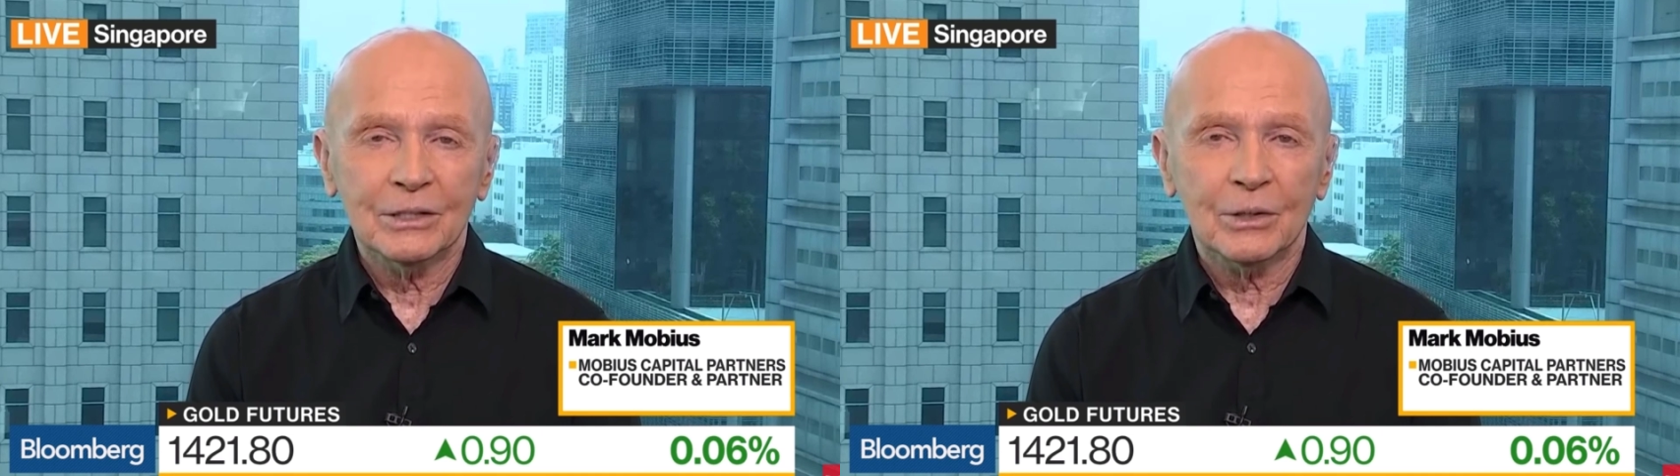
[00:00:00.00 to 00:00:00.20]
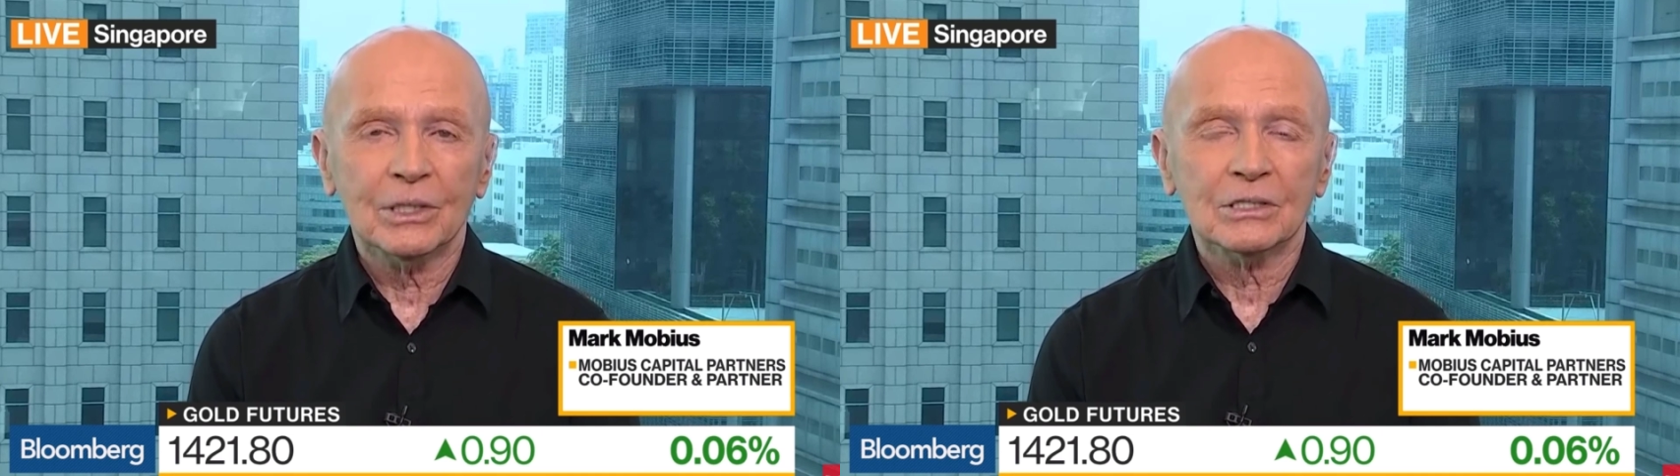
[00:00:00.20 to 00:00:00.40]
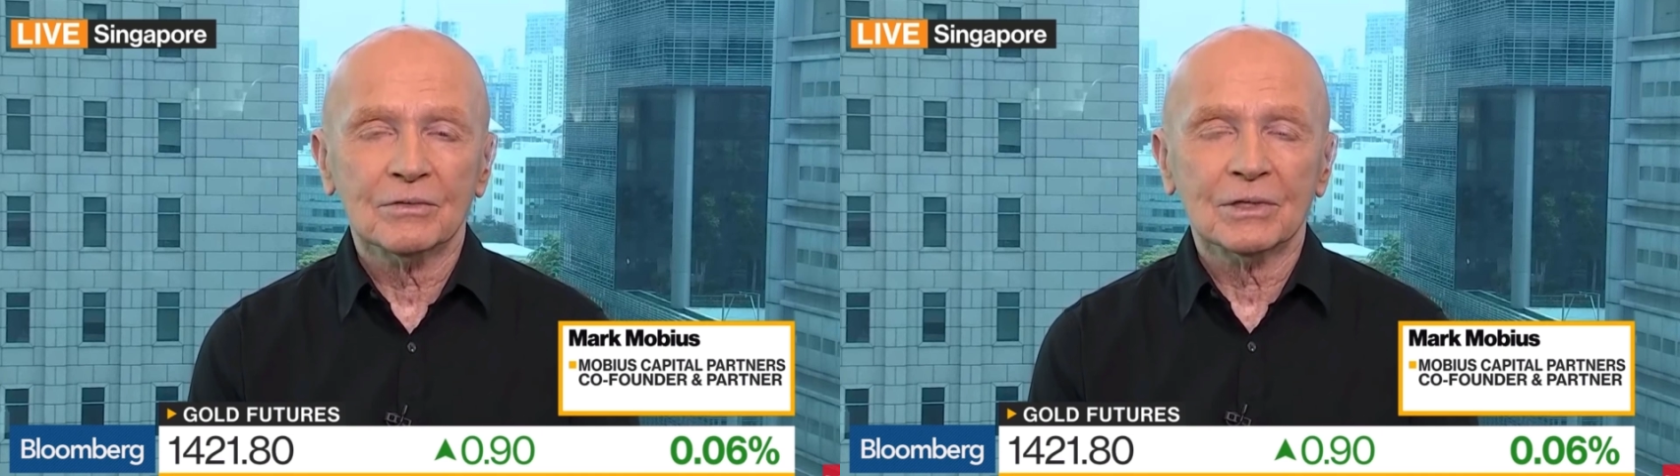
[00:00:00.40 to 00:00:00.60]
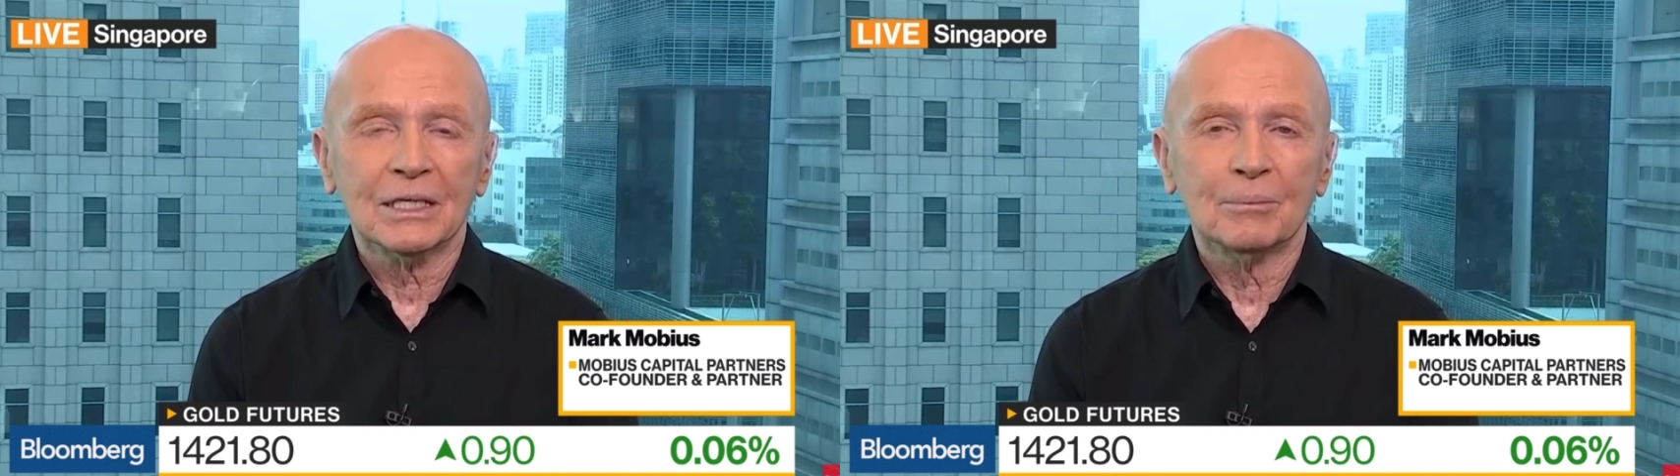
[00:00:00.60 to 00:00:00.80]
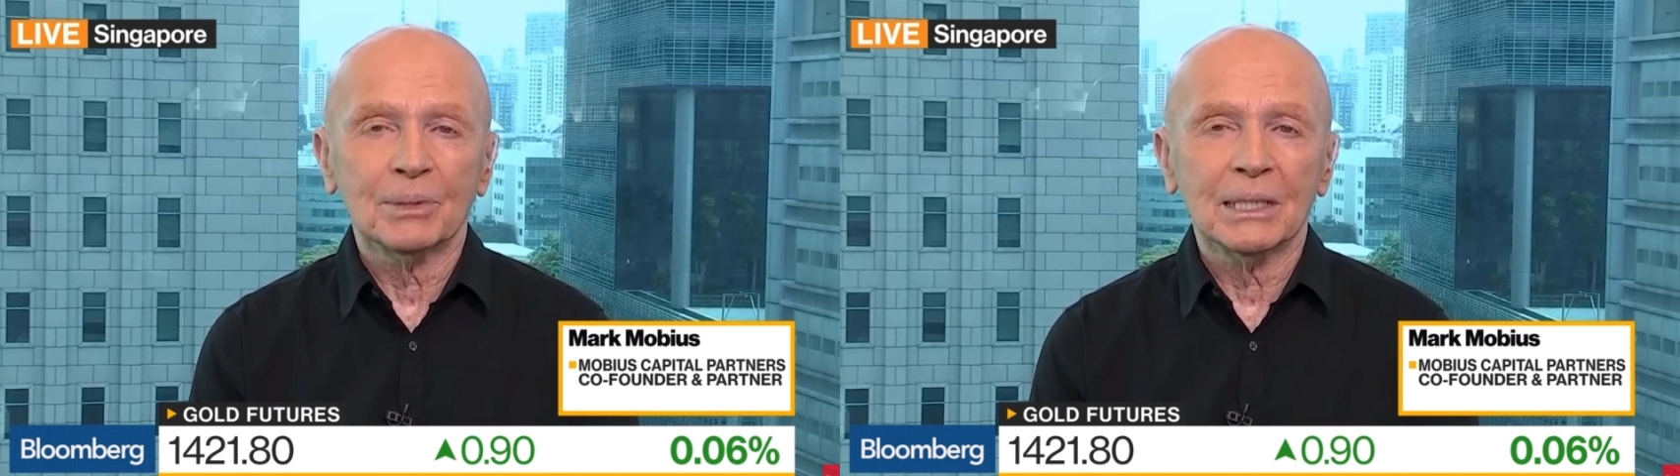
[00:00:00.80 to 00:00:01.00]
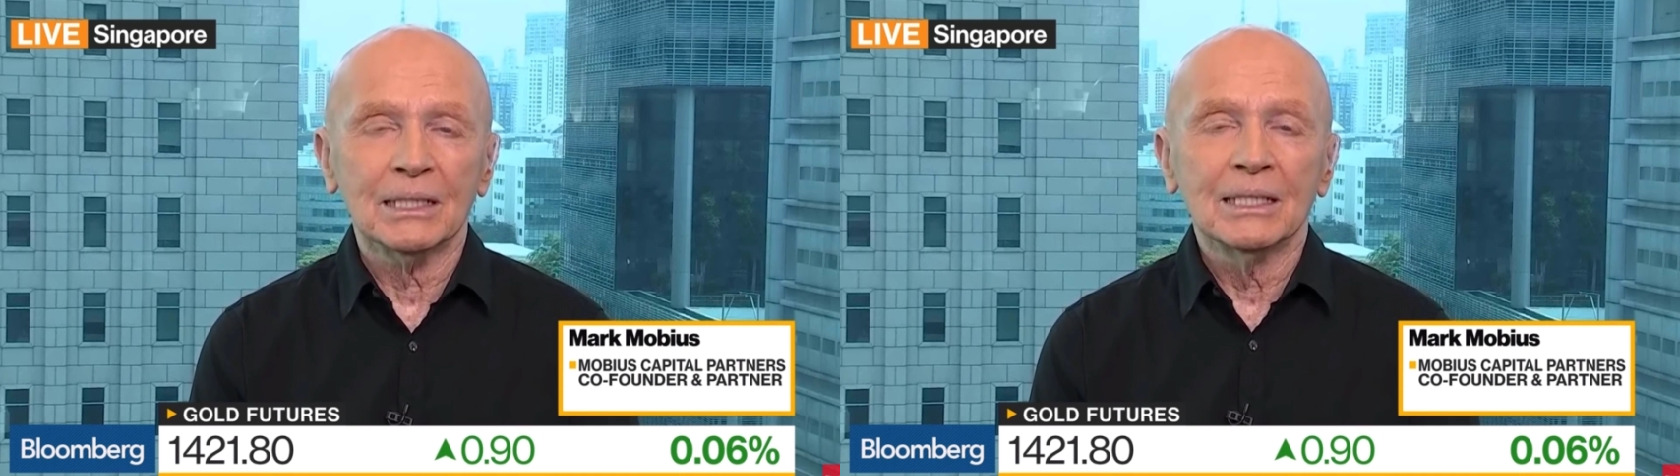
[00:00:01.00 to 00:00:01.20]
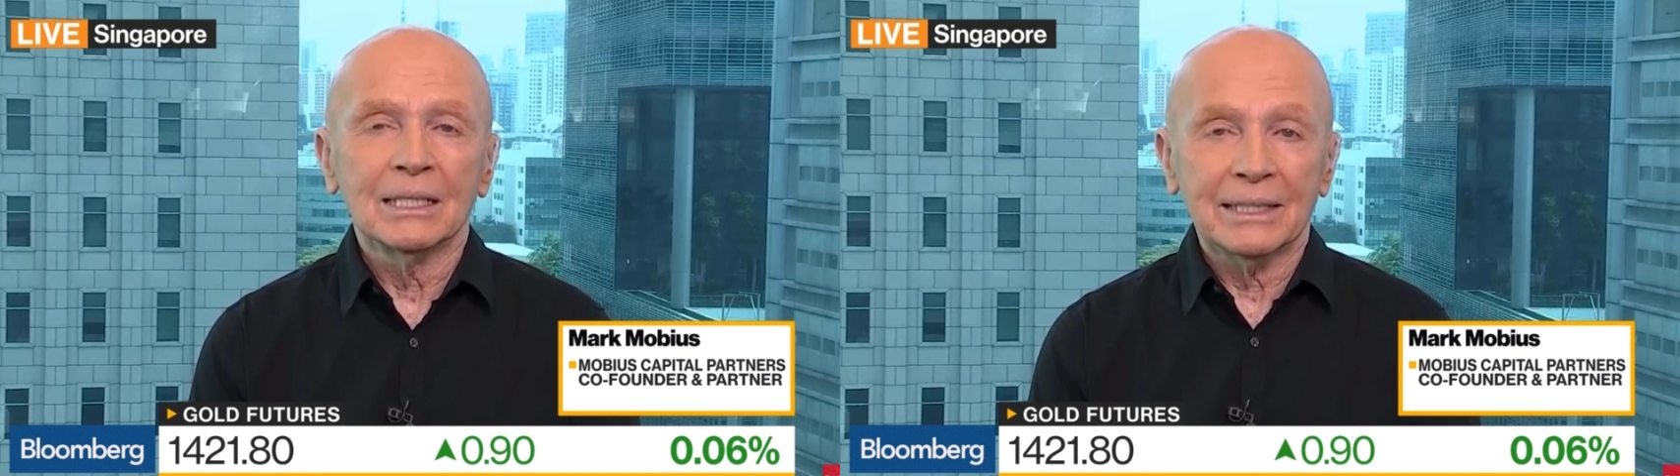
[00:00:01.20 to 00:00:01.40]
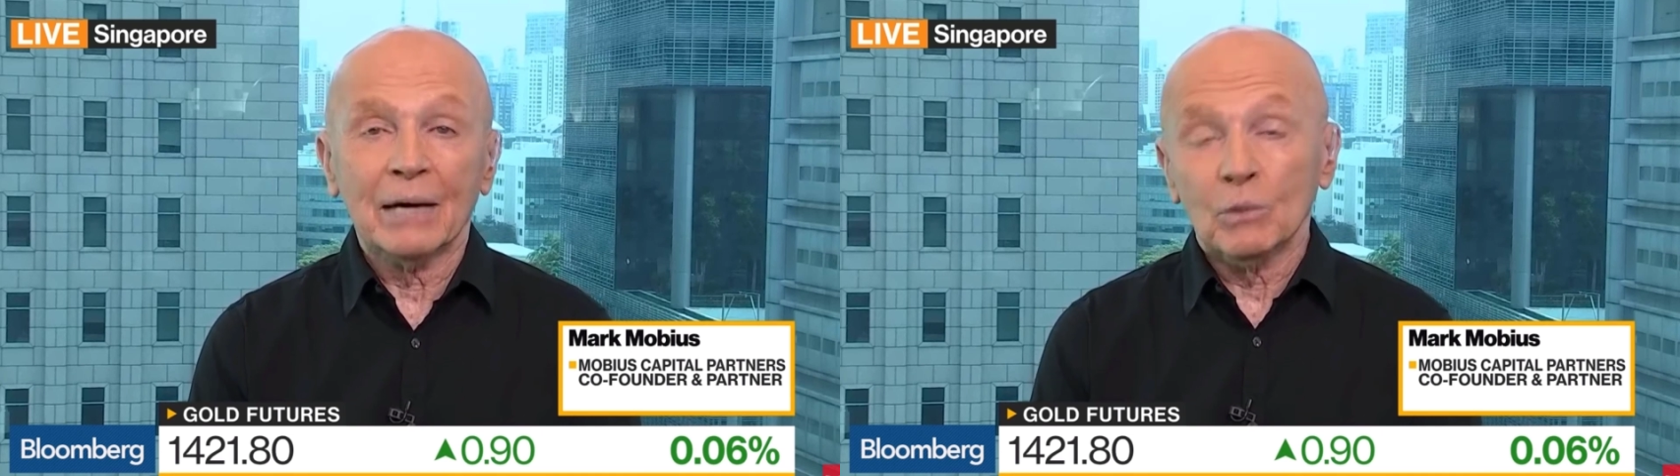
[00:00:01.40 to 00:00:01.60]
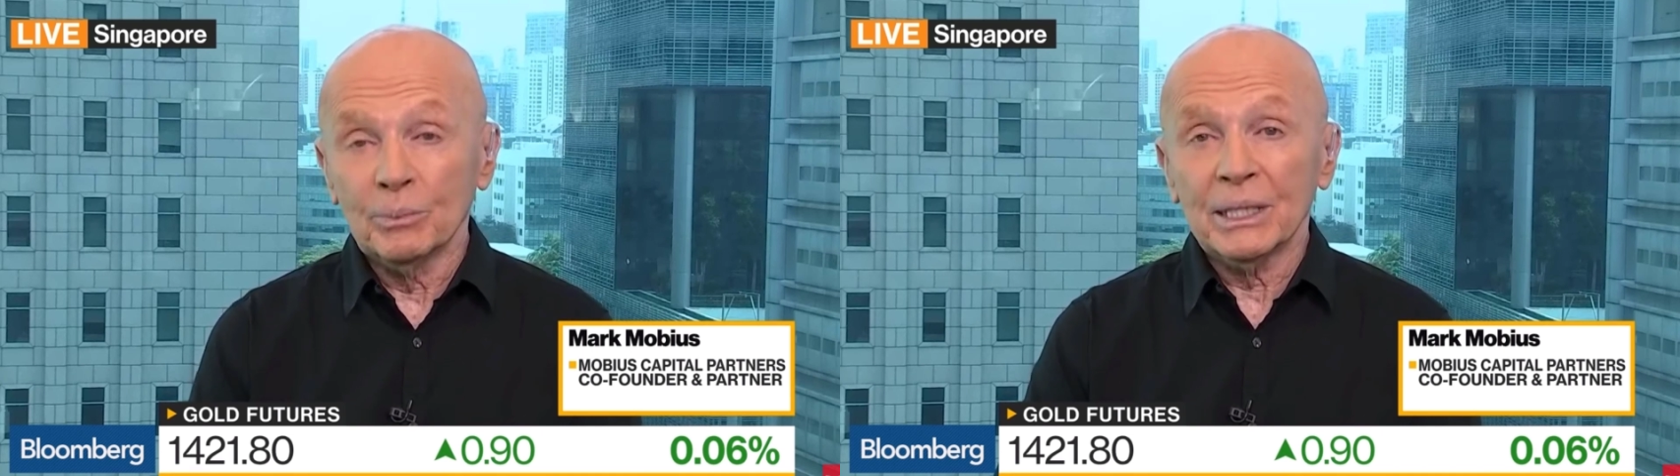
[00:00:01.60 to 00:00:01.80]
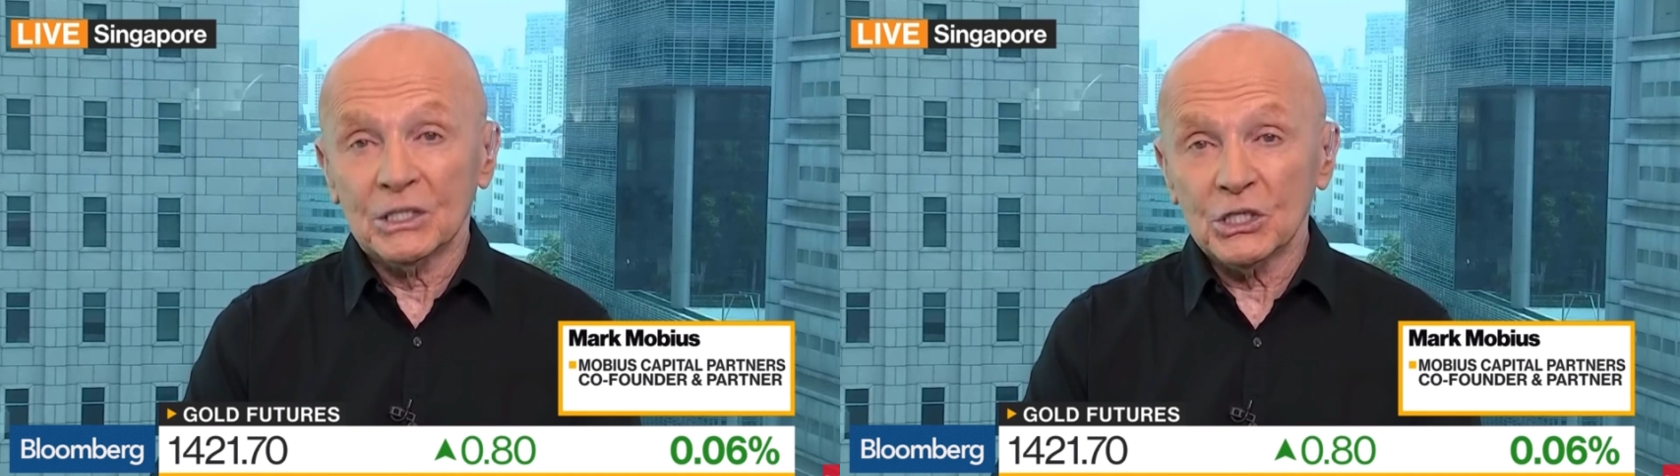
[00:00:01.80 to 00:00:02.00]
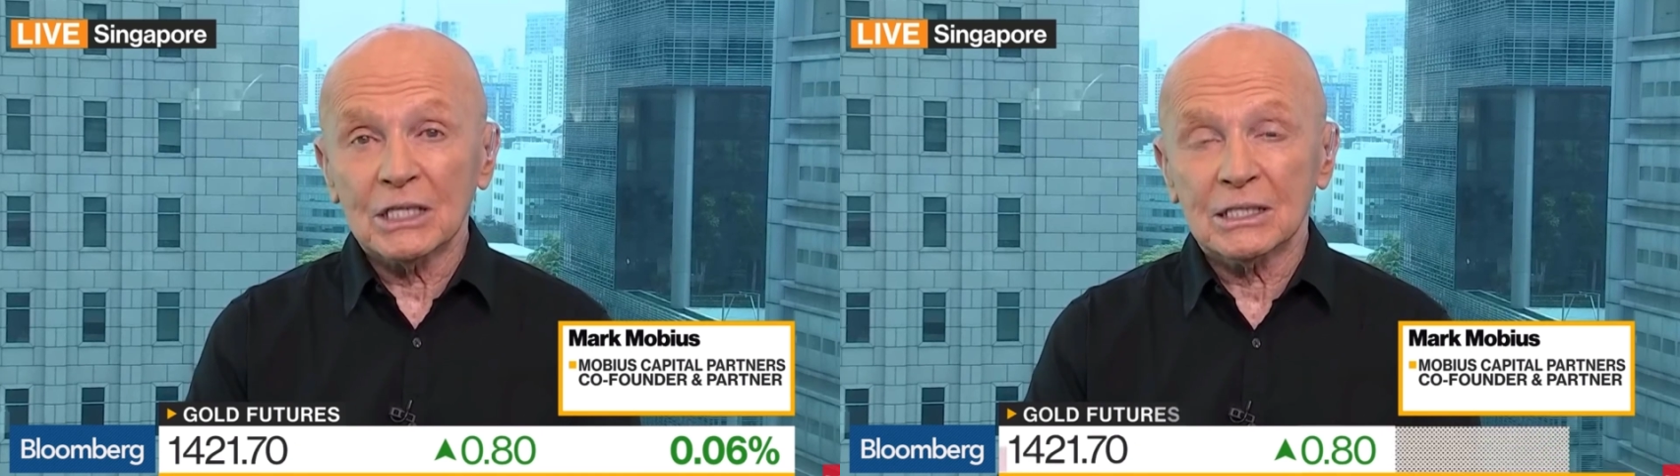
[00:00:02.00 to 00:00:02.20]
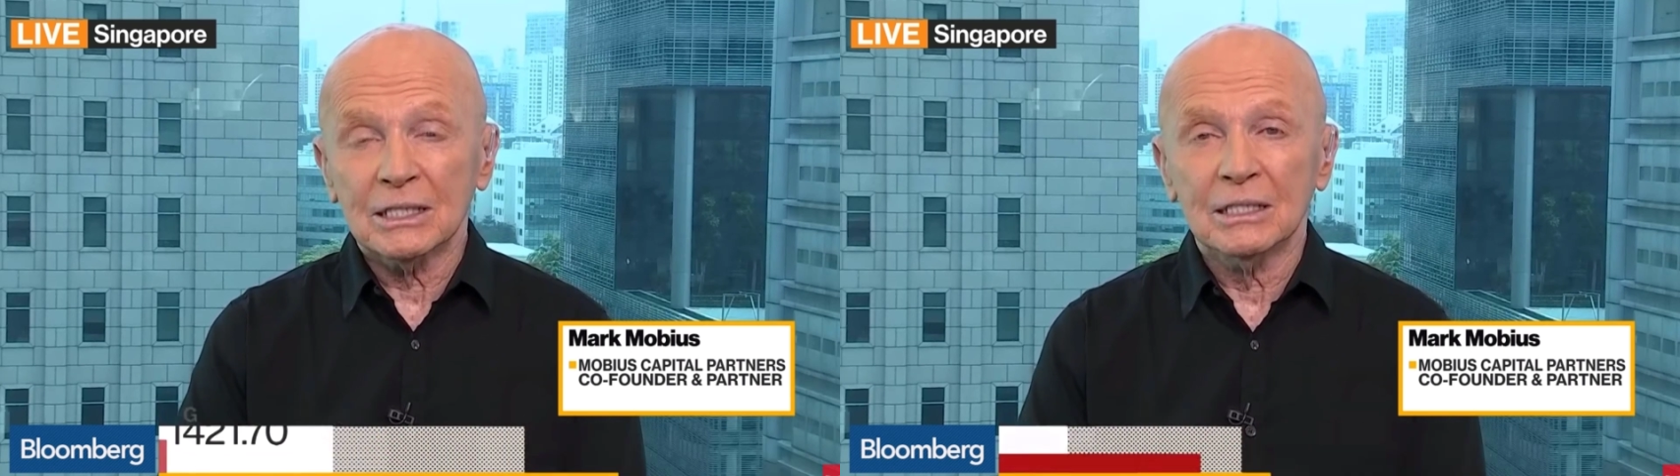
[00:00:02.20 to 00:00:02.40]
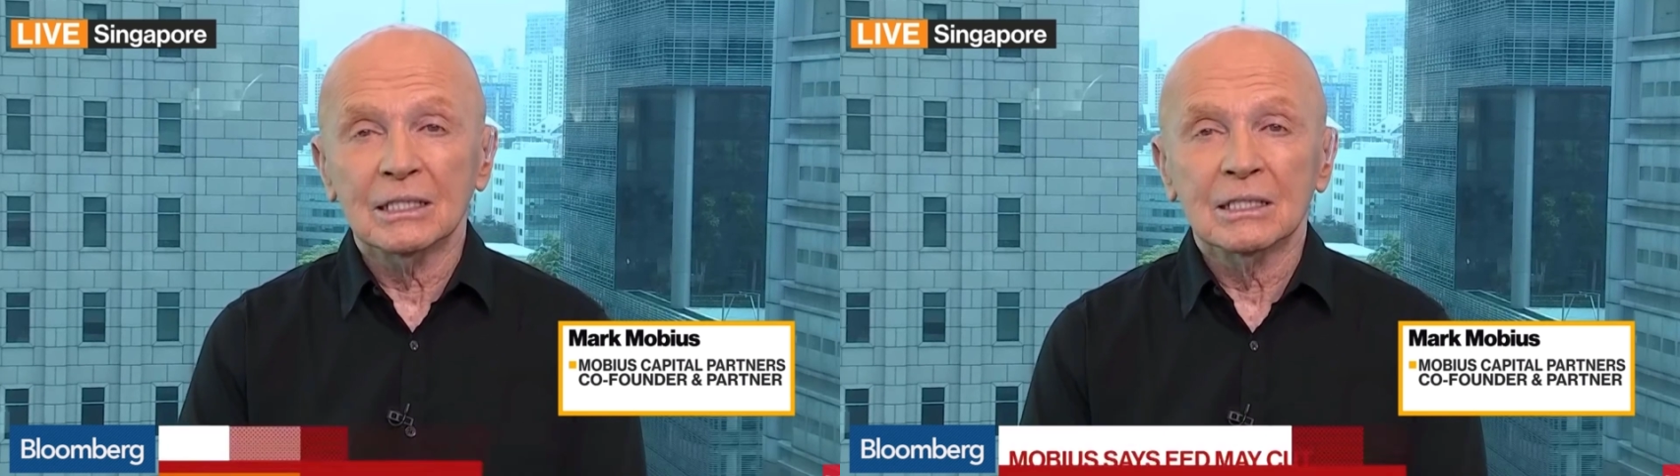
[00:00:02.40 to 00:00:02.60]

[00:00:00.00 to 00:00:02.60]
earnings of the company that would be adjusted